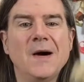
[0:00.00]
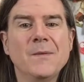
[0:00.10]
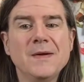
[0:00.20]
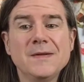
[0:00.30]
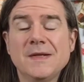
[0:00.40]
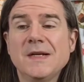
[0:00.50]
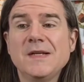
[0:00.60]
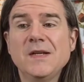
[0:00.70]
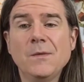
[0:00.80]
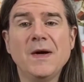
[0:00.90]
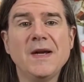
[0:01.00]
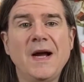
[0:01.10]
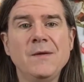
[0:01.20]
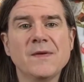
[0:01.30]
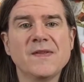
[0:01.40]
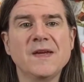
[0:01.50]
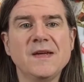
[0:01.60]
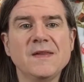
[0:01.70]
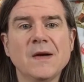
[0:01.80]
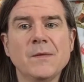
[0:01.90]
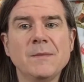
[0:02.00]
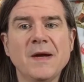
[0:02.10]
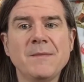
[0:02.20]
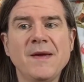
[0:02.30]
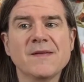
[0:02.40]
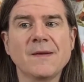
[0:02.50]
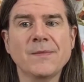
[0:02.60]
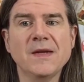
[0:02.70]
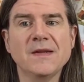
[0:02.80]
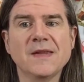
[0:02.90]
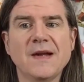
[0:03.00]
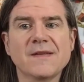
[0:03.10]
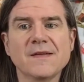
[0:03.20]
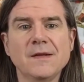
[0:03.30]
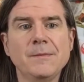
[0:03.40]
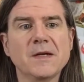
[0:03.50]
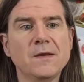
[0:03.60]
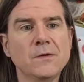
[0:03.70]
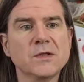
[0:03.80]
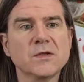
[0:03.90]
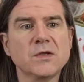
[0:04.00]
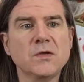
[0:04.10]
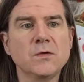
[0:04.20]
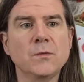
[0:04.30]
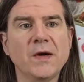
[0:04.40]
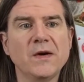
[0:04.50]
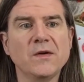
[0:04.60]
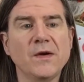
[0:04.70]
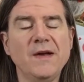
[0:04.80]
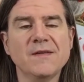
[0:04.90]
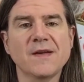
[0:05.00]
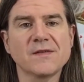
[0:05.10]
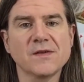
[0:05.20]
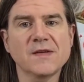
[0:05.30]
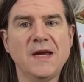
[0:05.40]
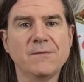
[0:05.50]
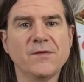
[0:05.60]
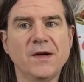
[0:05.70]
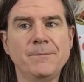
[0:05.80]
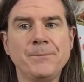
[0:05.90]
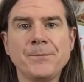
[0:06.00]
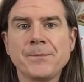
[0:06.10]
Well, you know what? I was thinking that we might make something that's a little bit closer to where your ancestors came from.